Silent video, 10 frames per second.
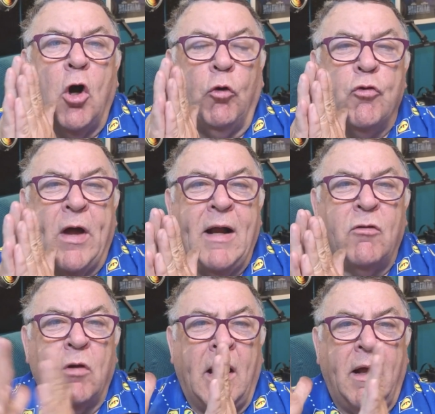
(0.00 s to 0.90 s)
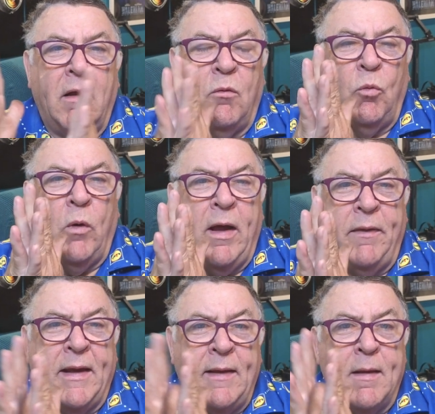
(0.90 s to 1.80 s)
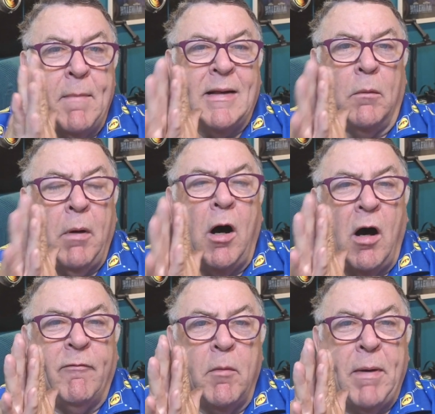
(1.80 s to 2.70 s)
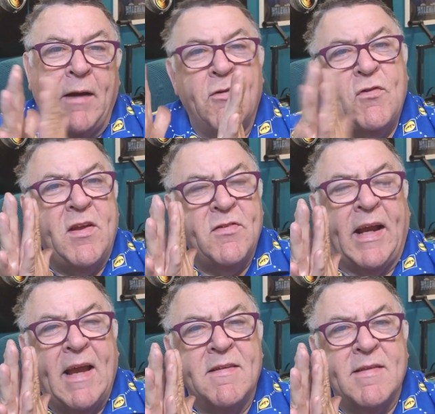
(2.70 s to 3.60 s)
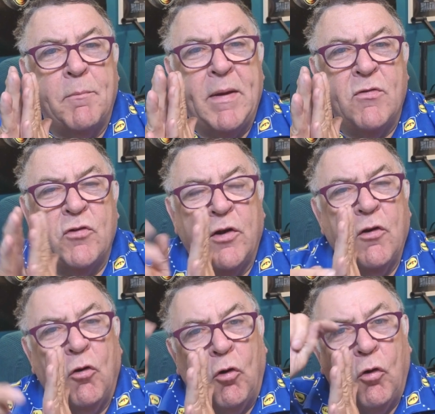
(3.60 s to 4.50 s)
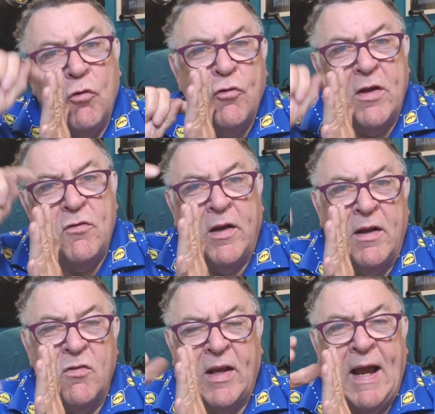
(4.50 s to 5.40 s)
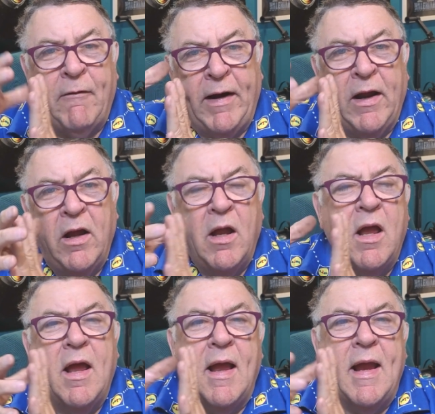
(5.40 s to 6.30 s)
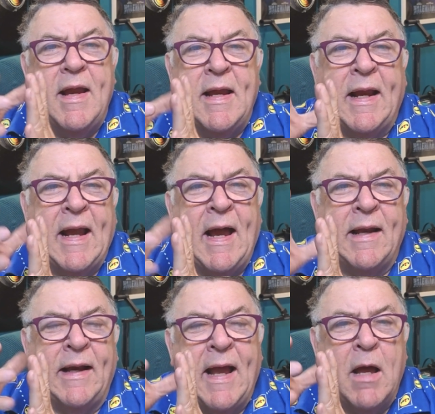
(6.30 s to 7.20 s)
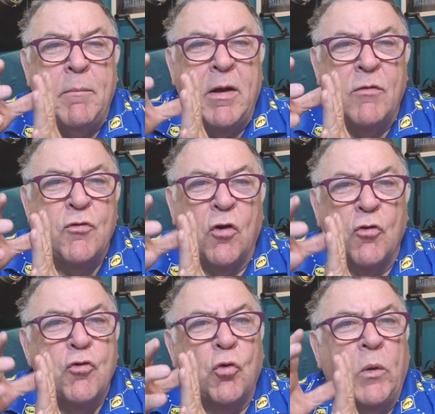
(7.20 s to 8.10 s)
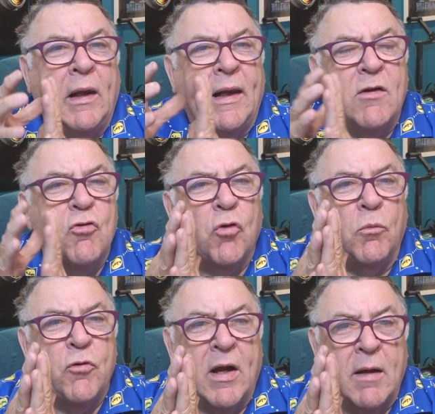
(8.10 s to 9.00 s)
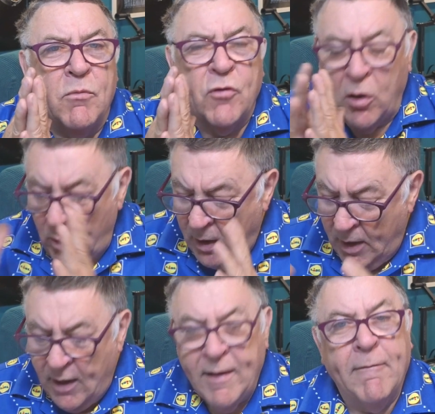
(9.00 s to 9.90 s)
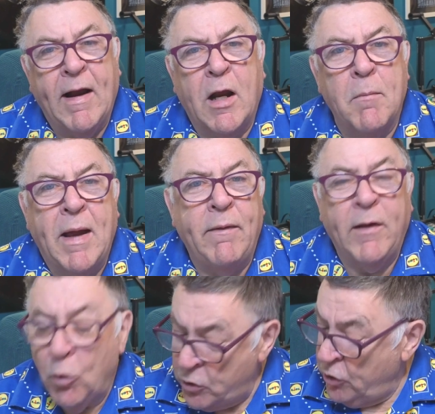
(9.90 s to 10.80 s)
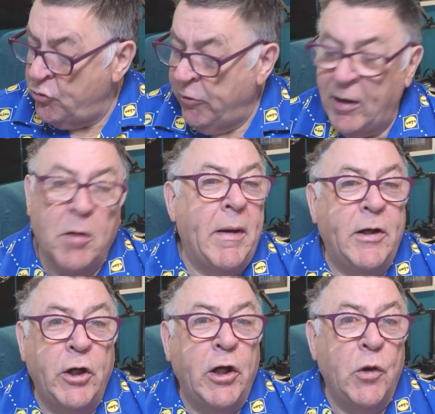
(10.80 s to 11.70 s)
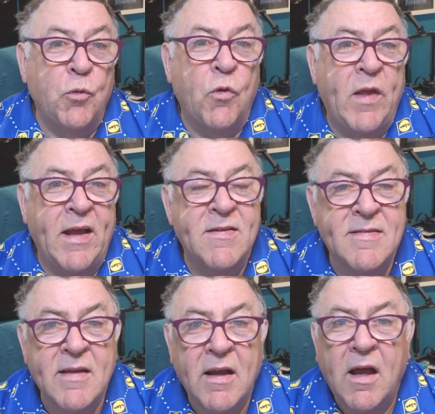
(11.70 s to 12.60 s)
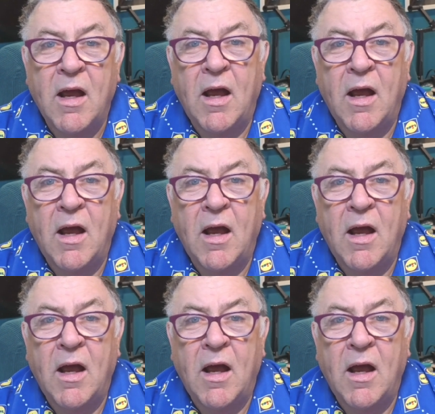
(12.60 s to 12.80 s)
contact, like where the metal part of the pad sits against the piston or sits in its carrier. You can get a bit of sort of squealing sometimes. So they always used to recommend you use this.